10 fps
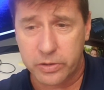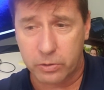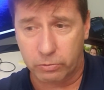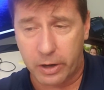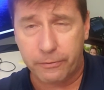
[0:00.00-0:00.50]

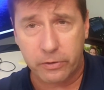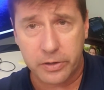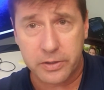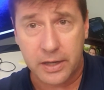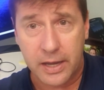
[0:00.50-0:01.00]
to
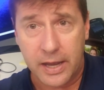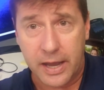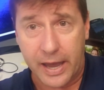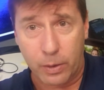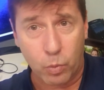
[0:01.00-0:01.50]
reference,
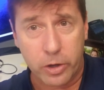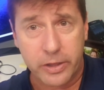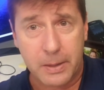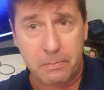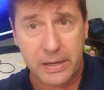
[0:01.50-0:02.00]
and what do
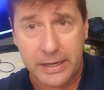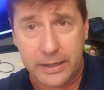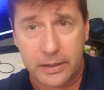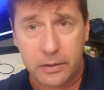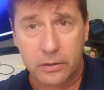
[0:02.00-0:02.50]
they
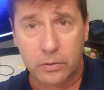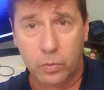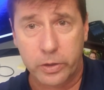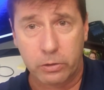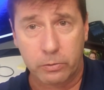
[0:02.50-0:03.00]
mean
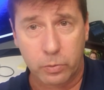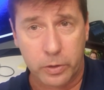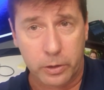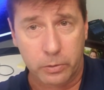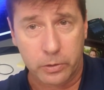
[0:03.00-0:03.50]
when
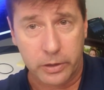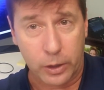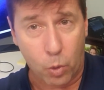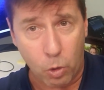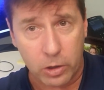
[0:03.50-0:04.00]
you're
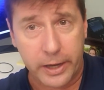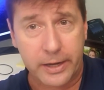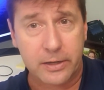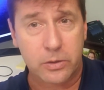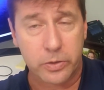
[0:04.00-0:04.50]
correlating
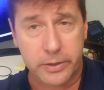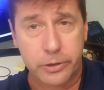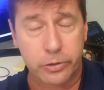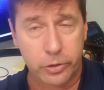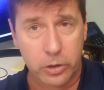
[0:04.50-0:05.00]
it to a
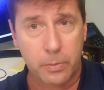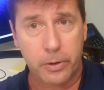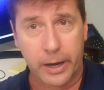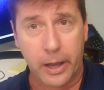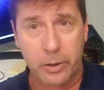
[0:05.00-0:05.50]
sensor they're going to
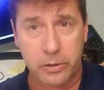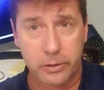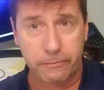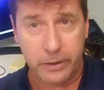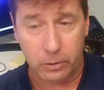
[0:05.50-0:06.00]
bring out in
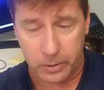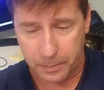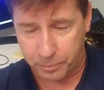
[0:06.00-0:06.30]
the field.